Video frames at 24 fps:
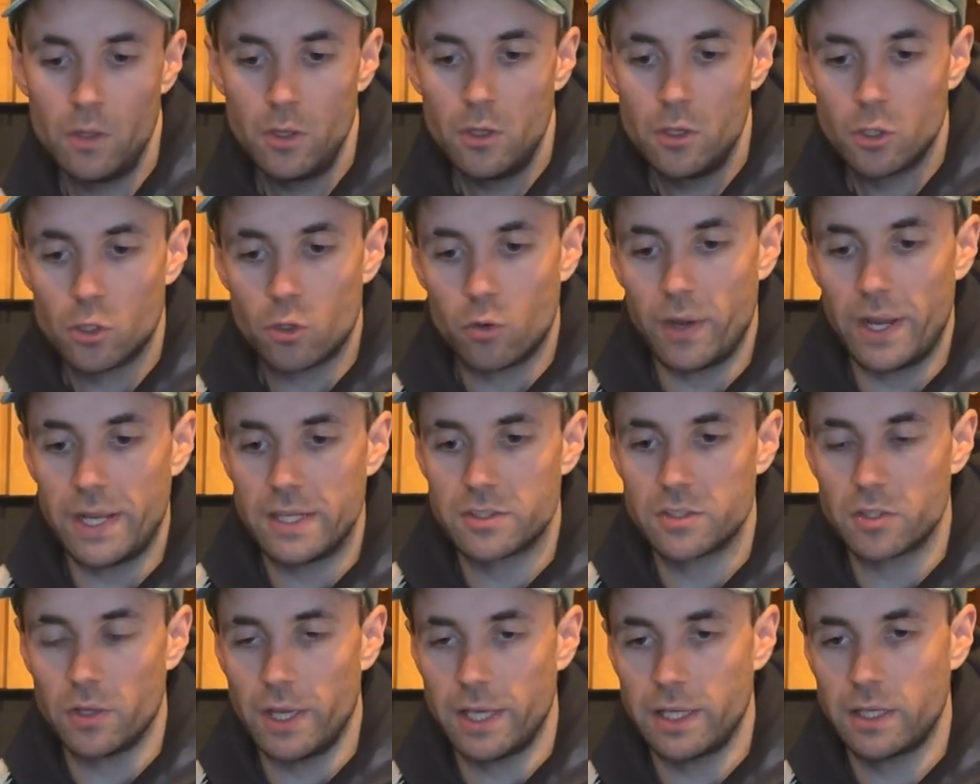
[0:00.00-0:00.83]

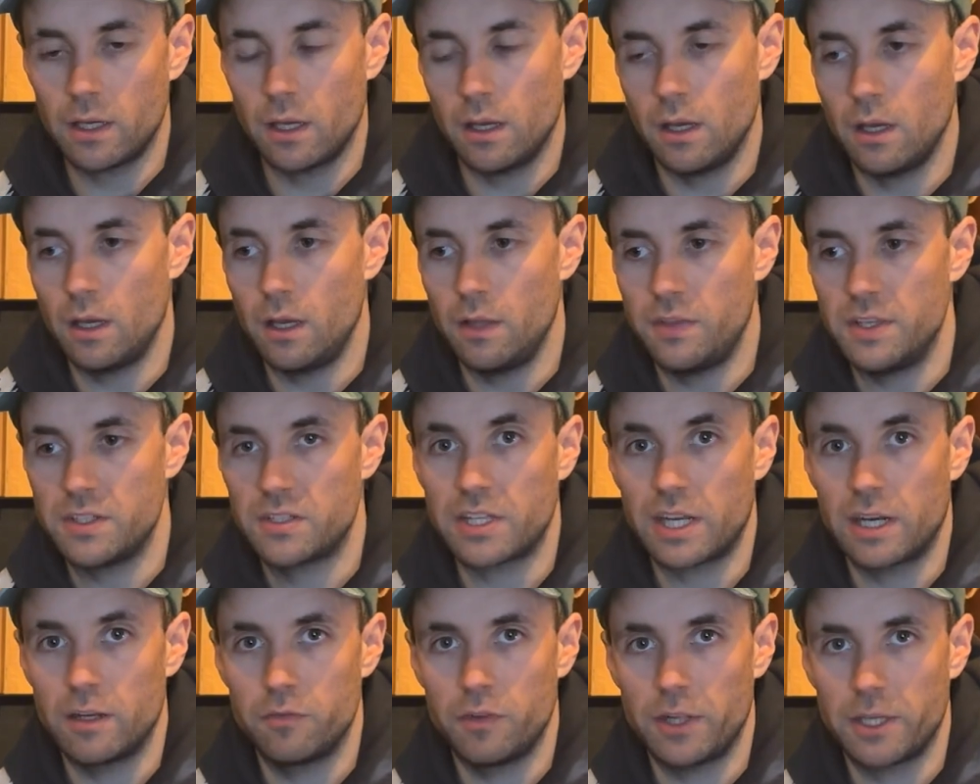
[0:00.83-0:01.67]
creates like this
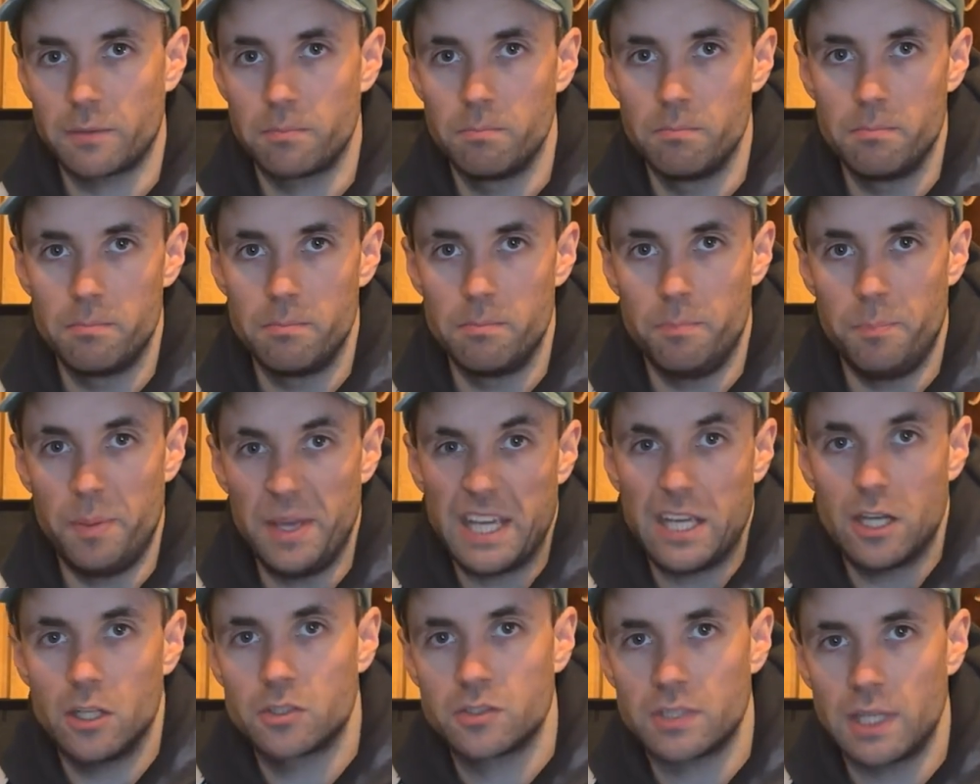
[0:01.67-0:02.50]
kind of like
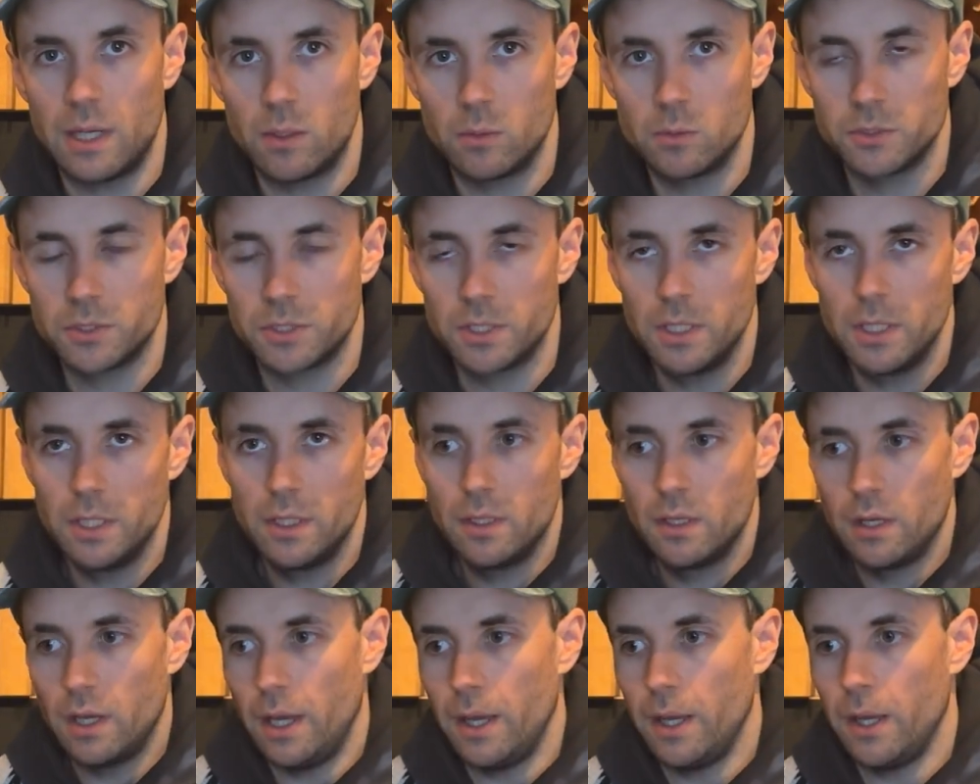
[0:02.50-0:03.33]
bigger sound,
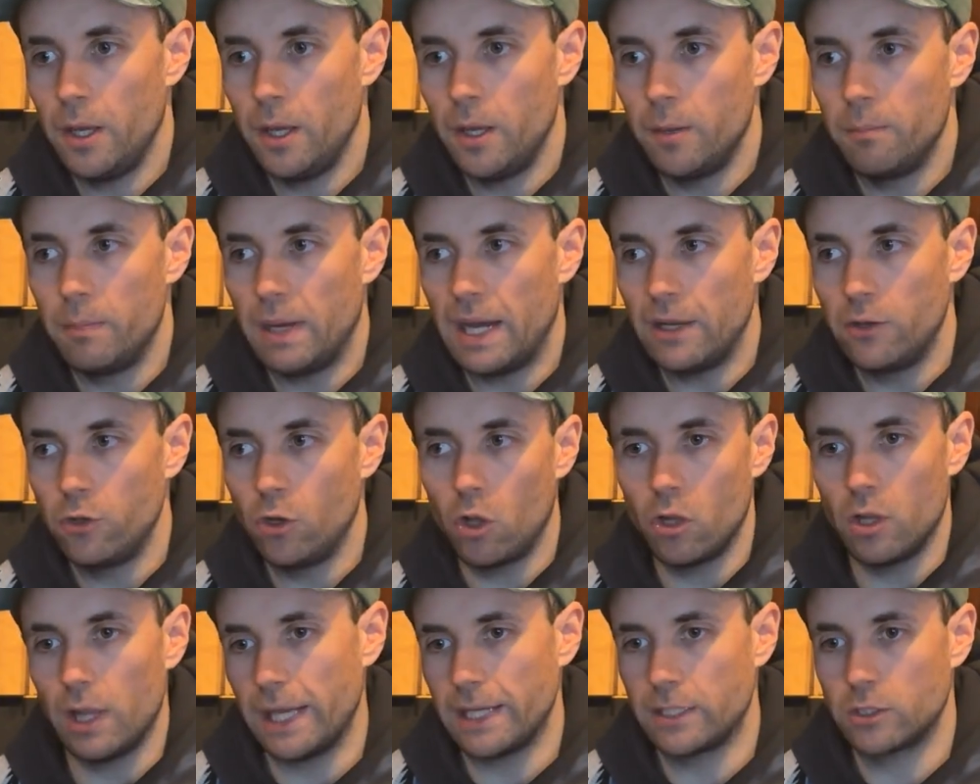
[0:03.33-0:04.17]
and
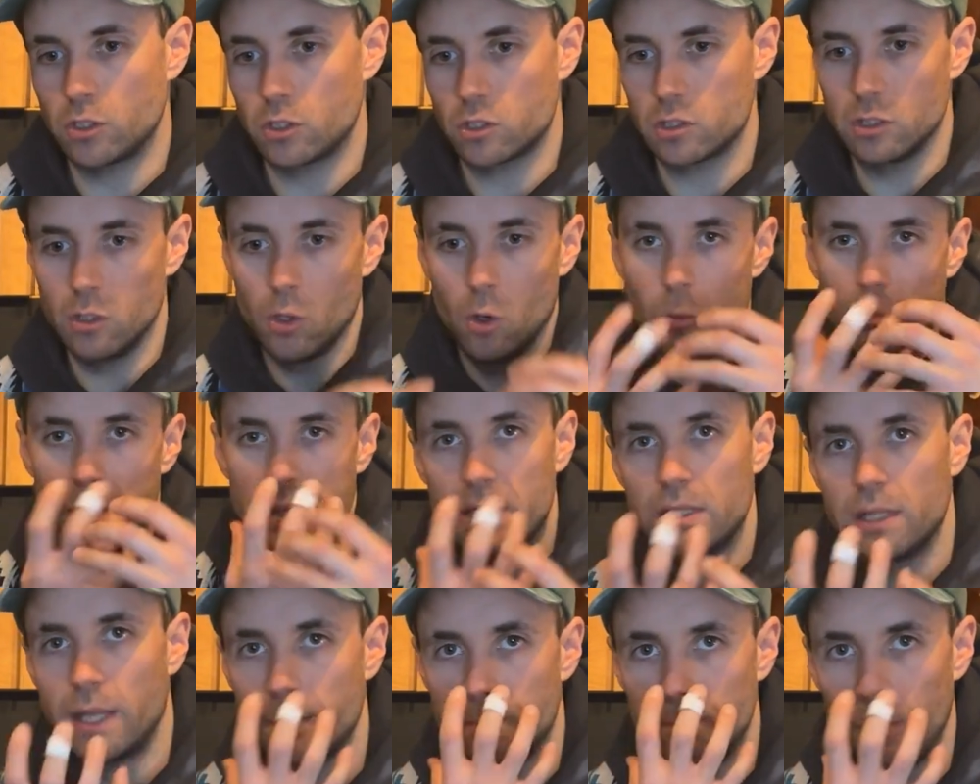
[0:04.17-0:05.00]
not like just low mid
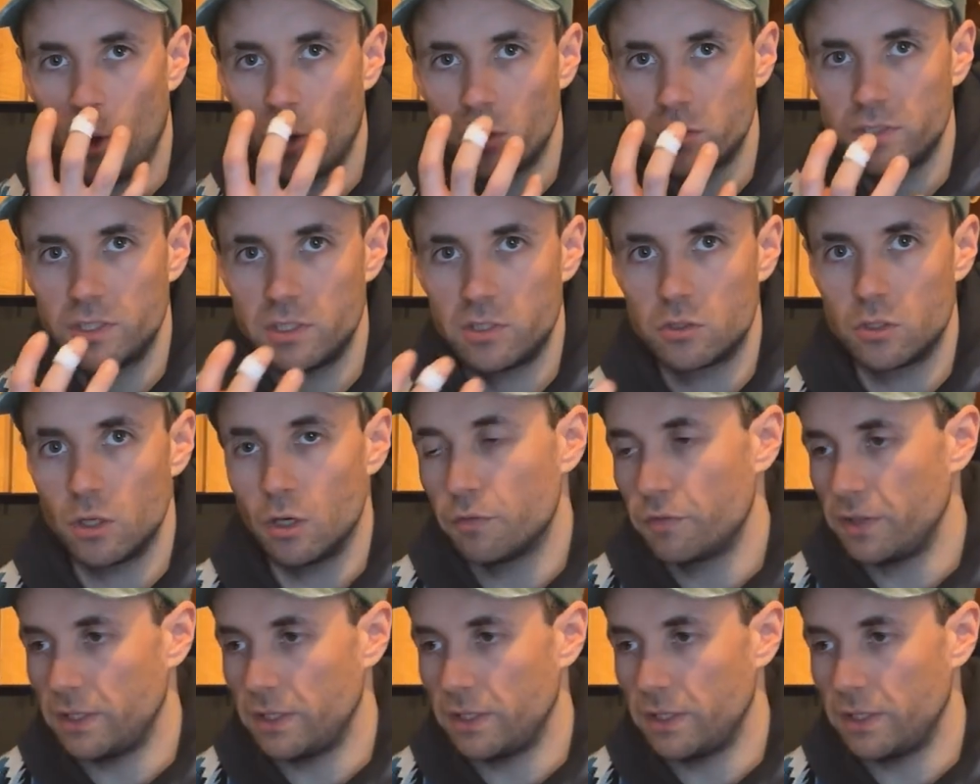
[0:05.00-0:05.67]
like boxy stuff.